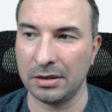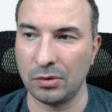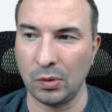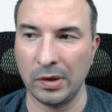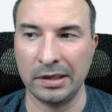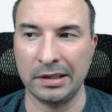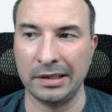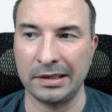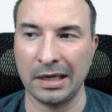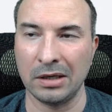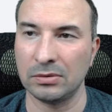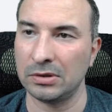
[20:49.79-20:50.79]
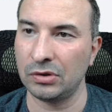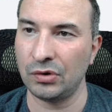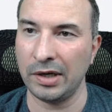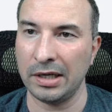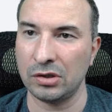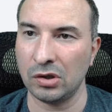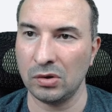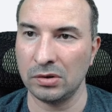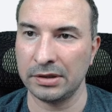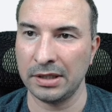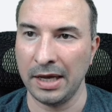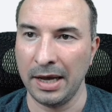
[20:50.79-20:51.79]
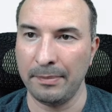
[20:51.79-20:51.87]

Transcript: 20,000 thresholds.